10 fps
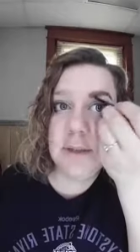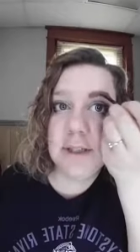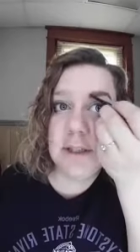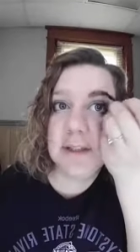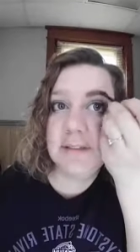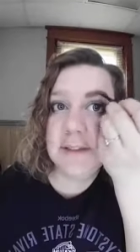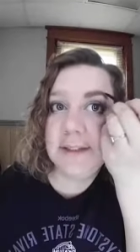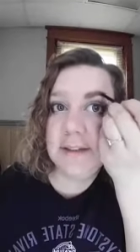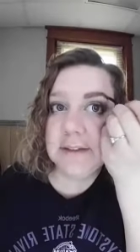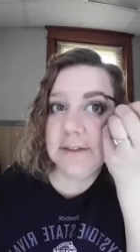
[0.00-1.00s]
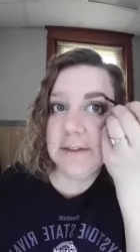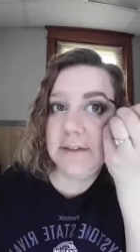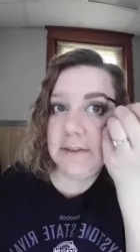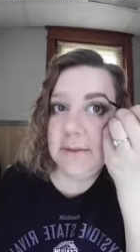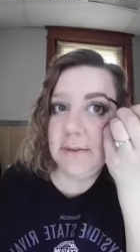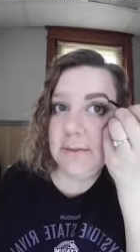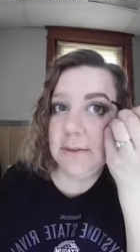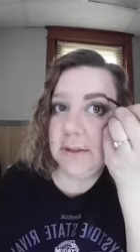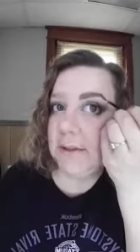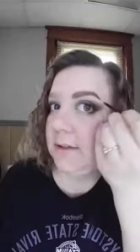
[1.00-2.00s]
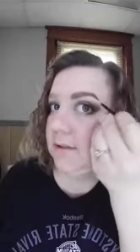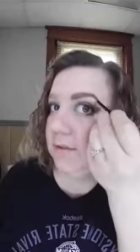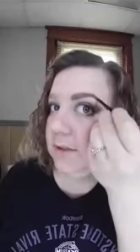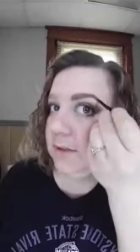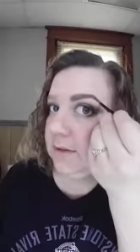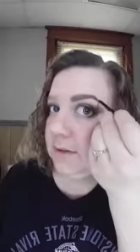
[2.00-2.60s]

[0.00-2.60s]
worry. Don't you worry.